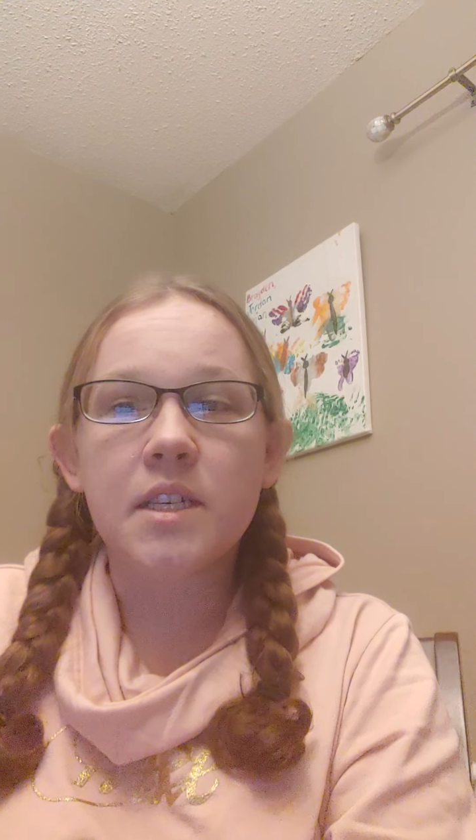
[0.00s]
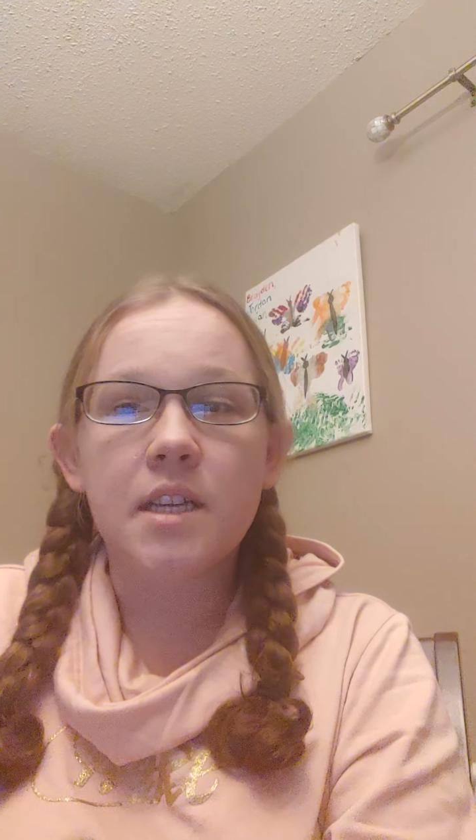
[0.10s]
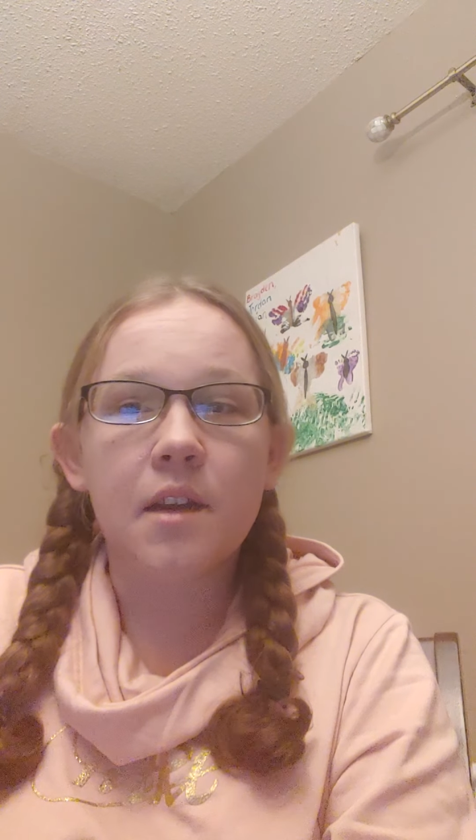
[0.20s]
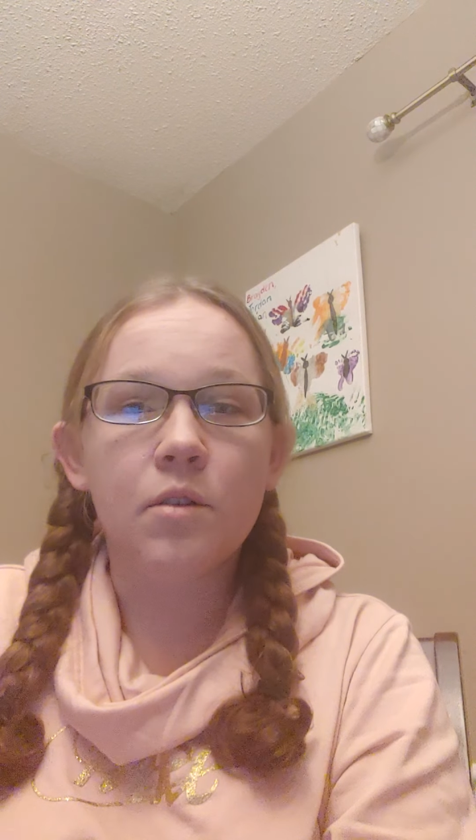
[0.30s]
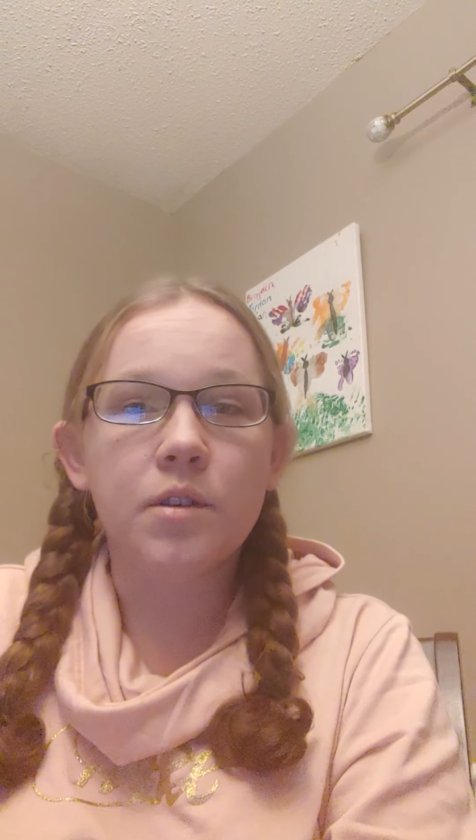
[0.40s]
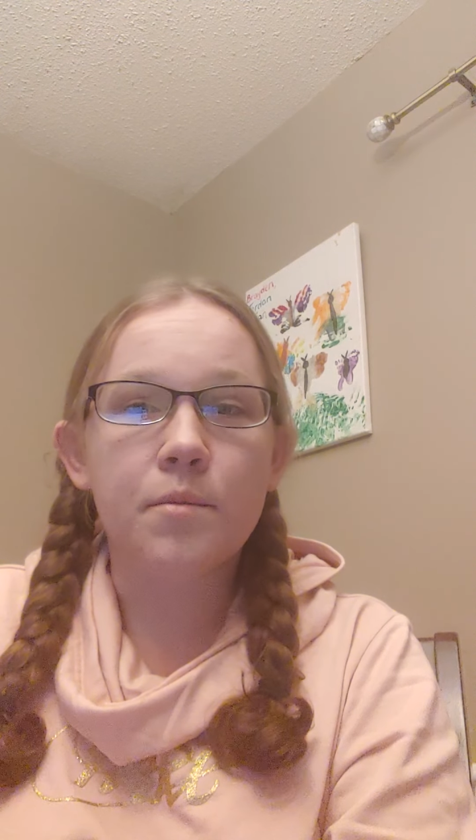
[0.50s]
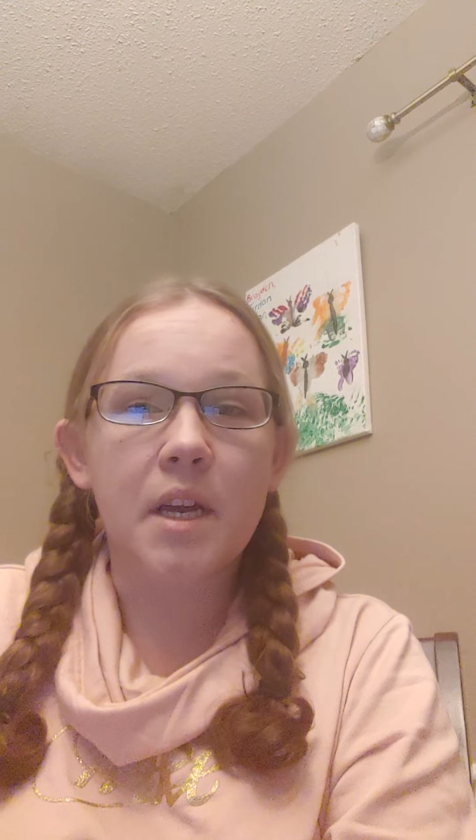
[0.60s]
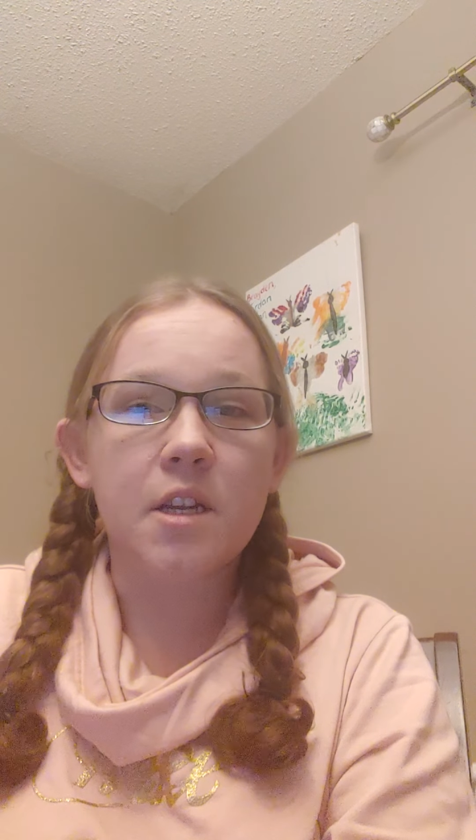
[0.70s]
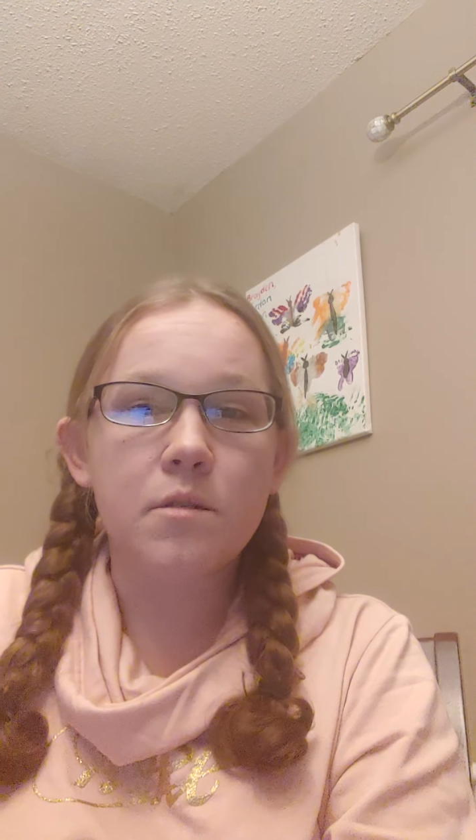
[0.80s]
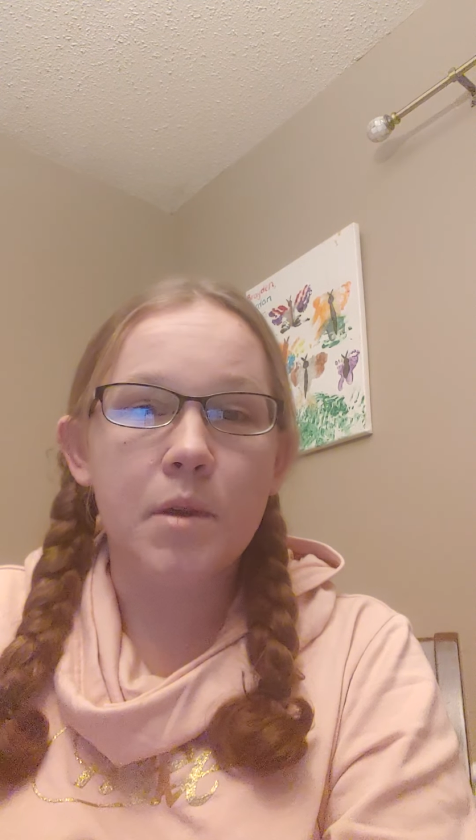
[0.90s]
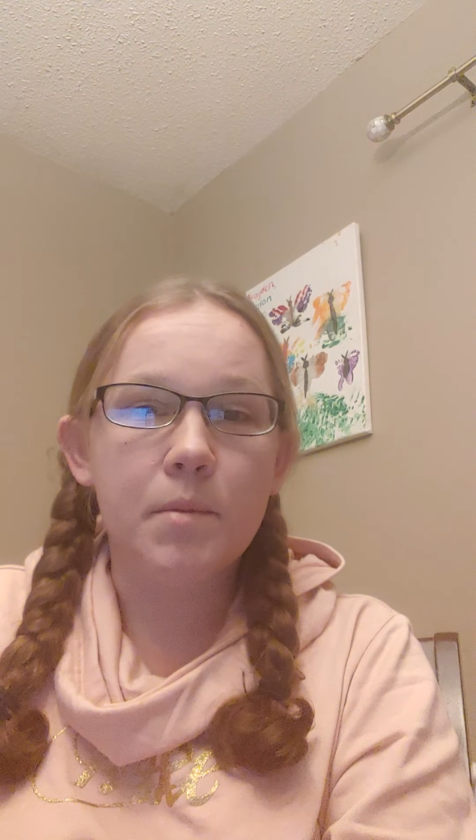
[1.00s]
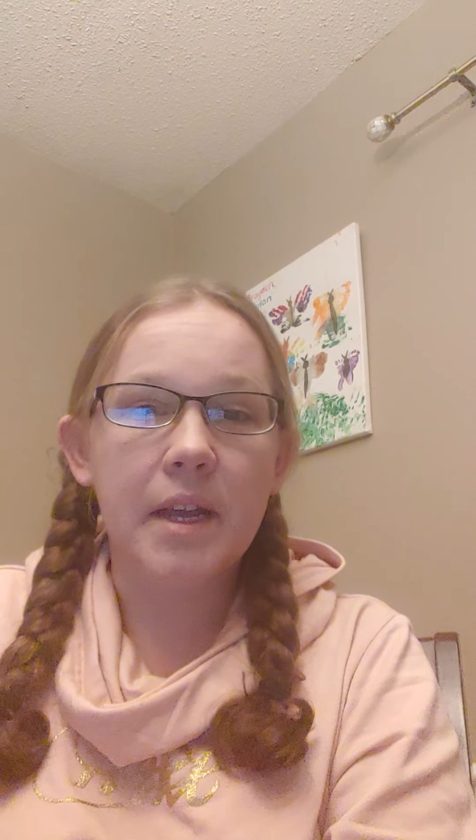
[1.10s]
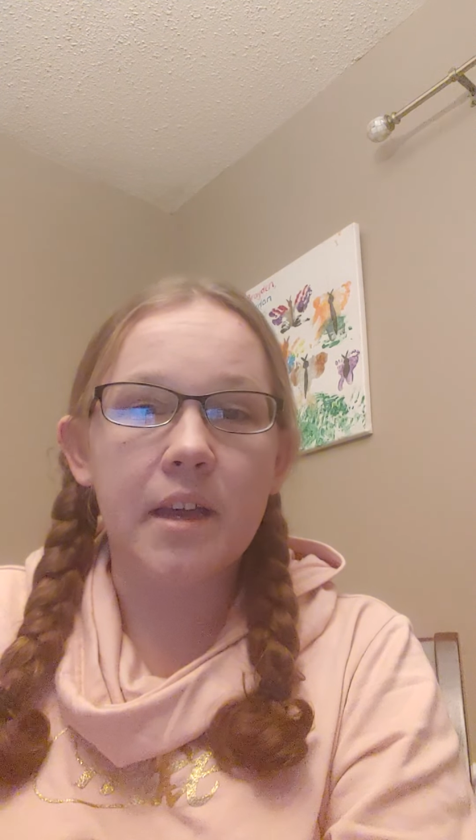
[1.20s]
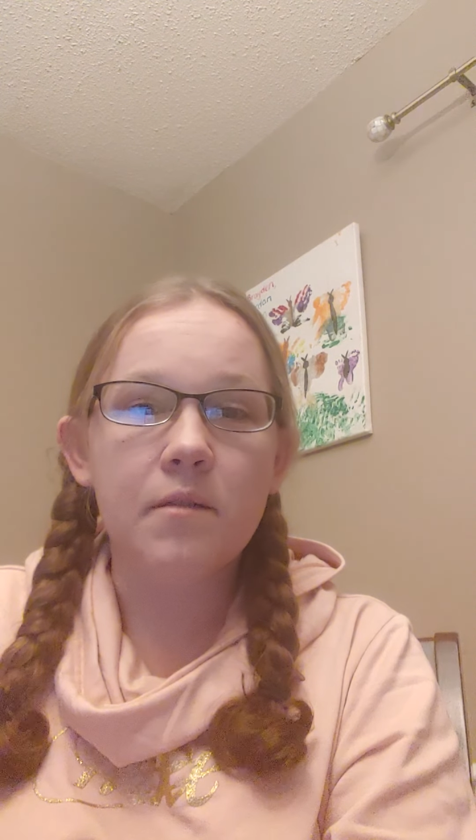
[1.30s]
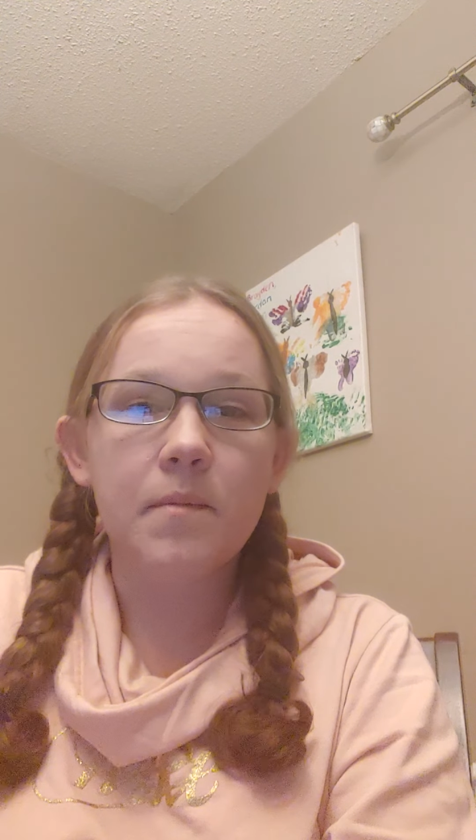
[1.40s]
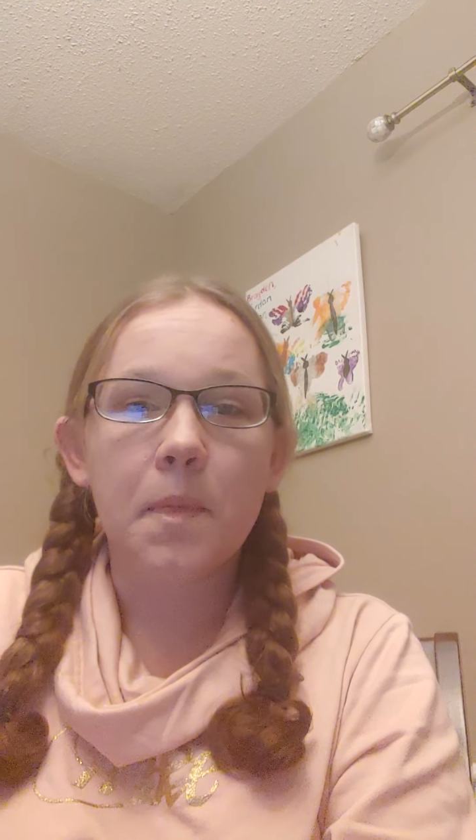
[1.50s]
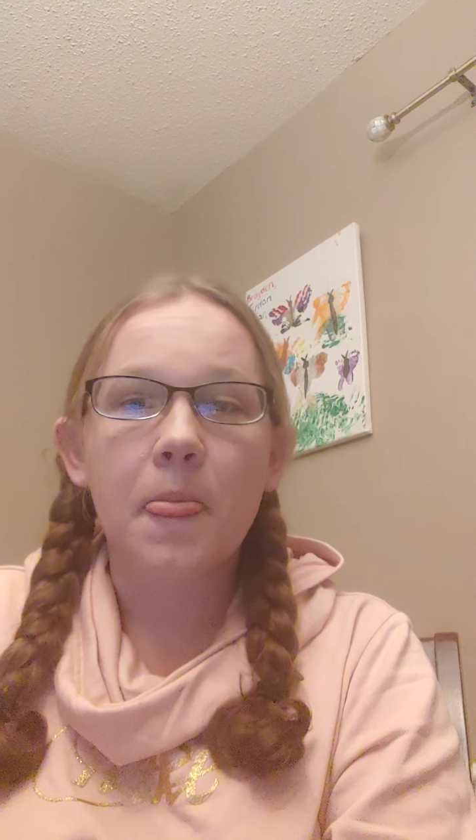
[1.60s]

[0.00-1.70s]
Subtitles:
the stakeholder management plan?